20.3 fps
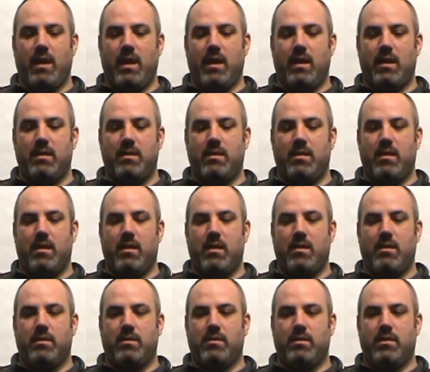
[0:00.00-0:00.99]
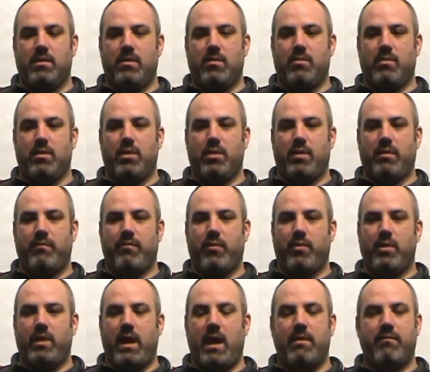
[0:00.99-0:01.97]
and uh, you know we're looking
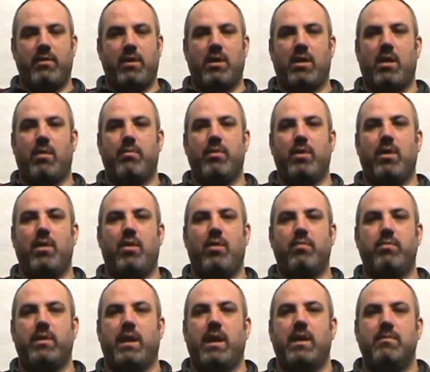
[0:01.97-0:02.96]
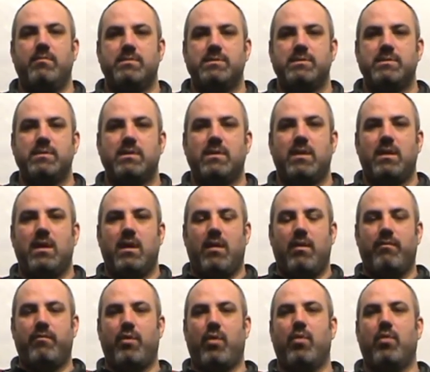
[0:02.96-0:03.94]
forward to having a couple of home games
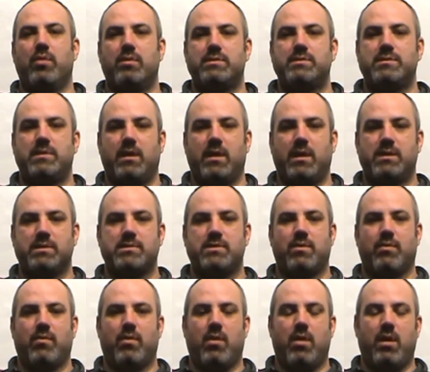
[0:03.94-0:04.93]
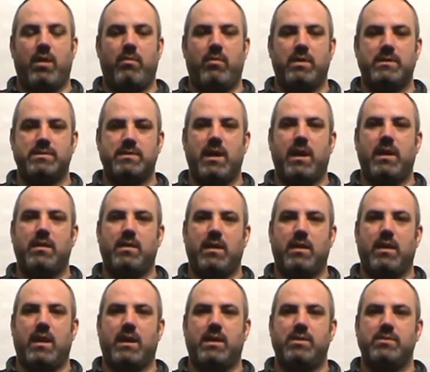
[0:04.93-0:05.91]
of course against Aurora on Wednesday and
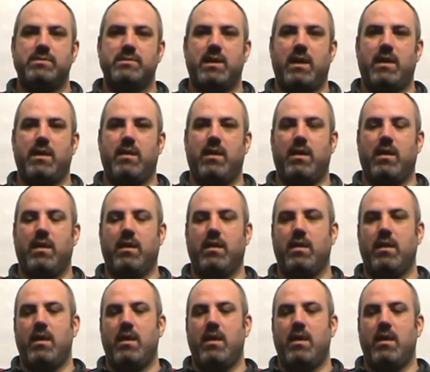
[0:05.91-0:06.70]
then like you said uh,